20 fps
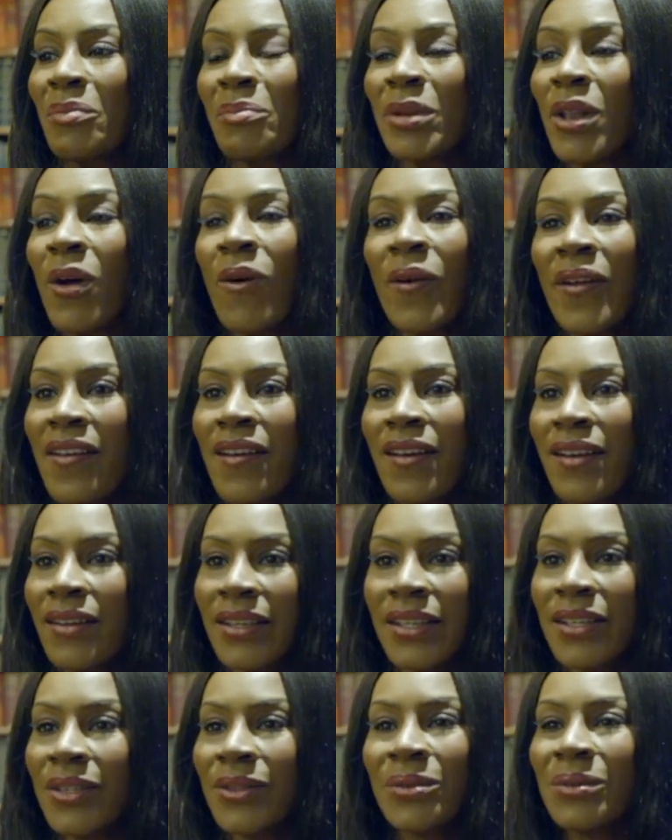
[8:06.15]
blogger
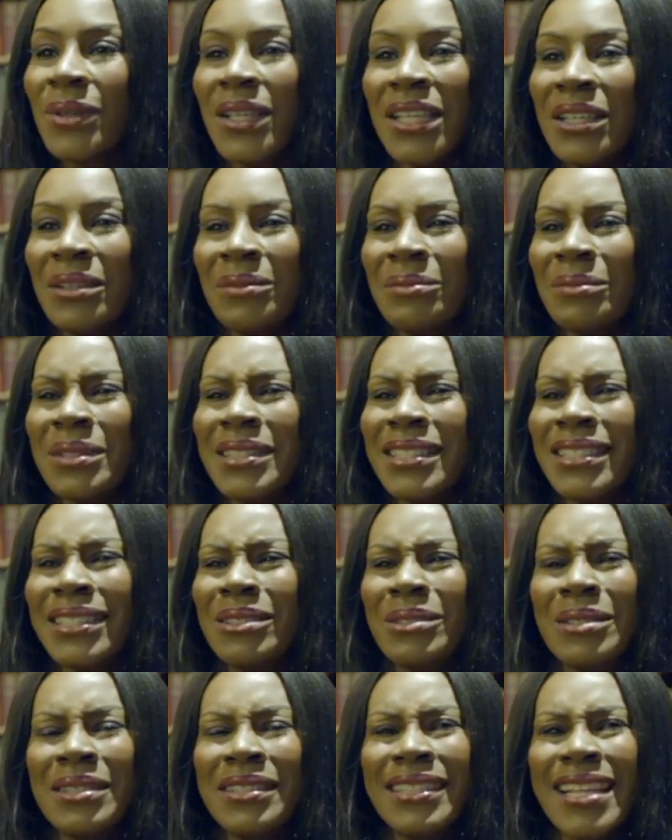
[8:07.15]
who was
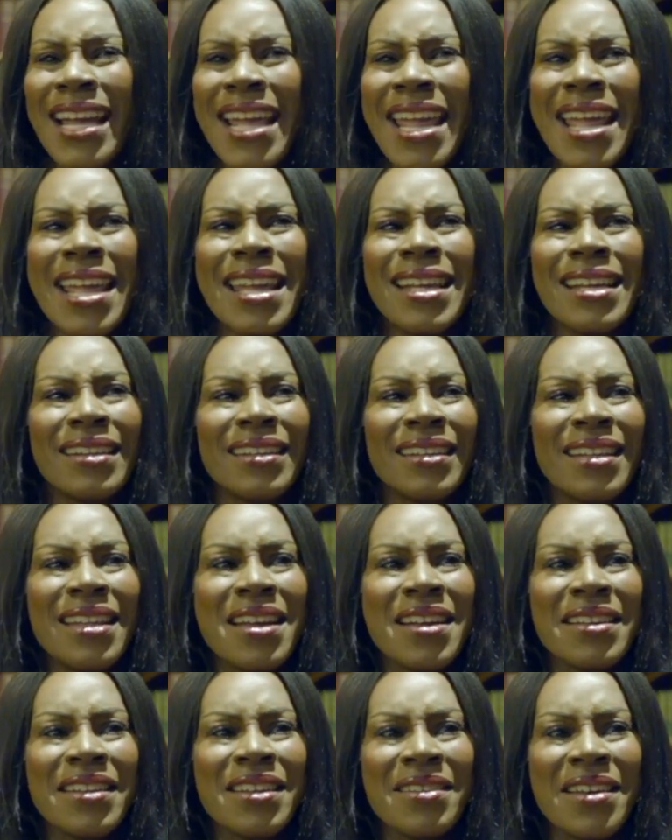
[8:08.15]
sort of saying,
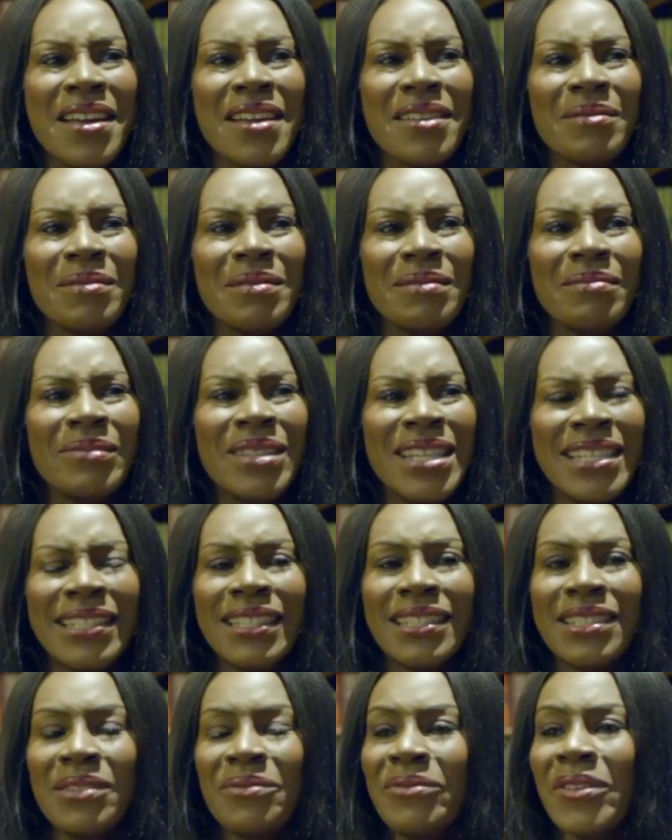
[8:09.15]
you know,
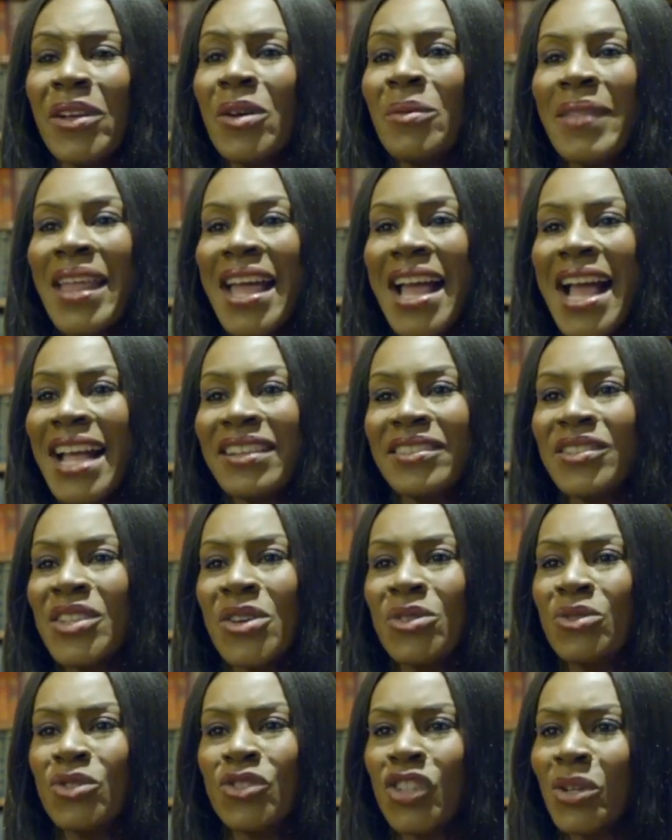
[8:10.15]
this is a film that has
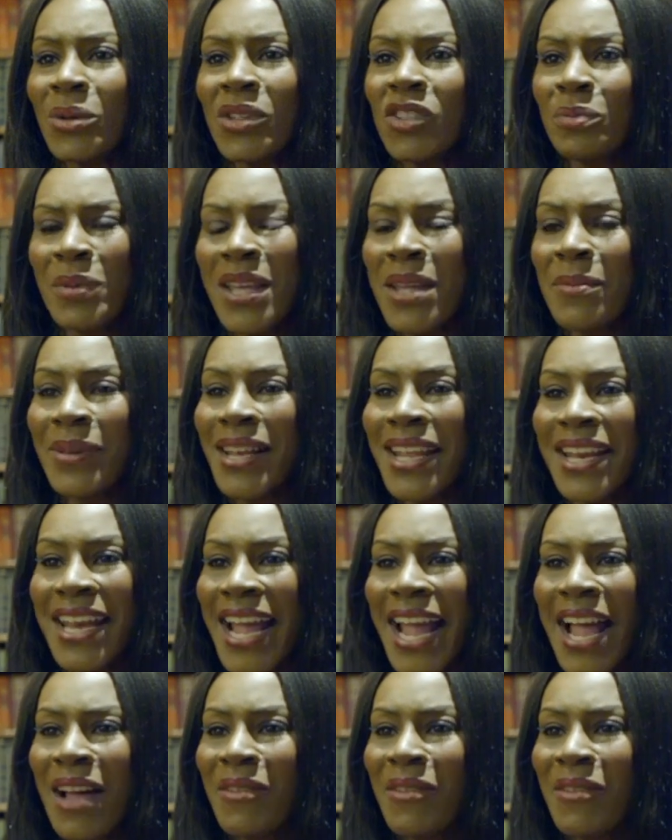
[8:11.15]
no Jewish people in it.